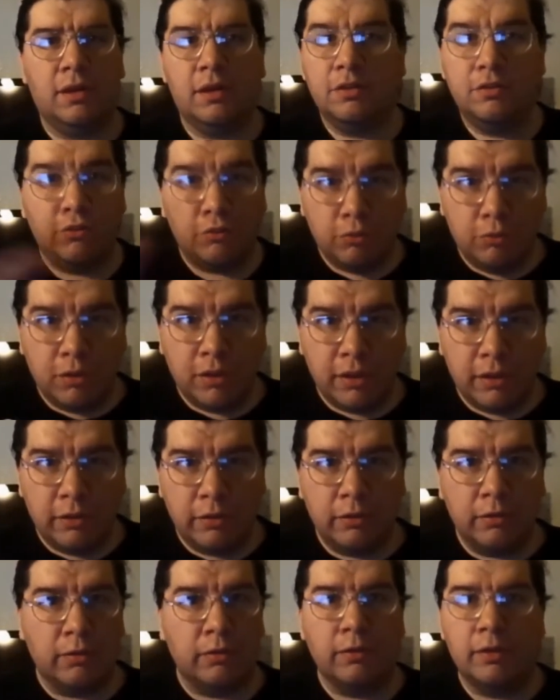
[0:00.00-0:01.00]
on
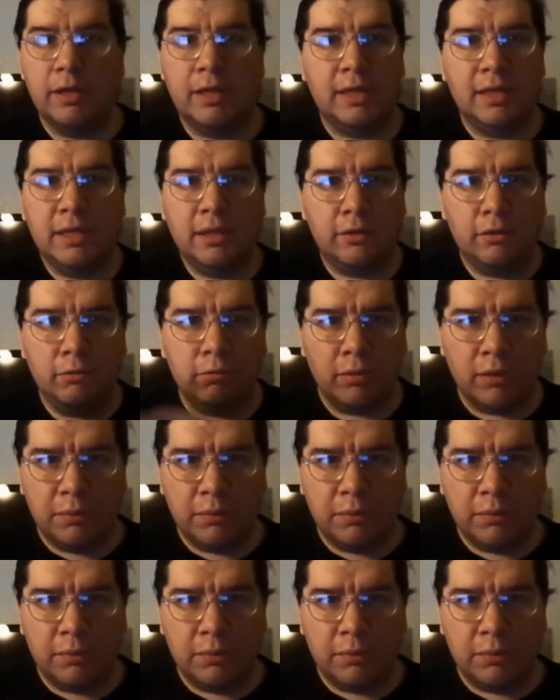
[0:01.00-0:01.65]
Twitter or any other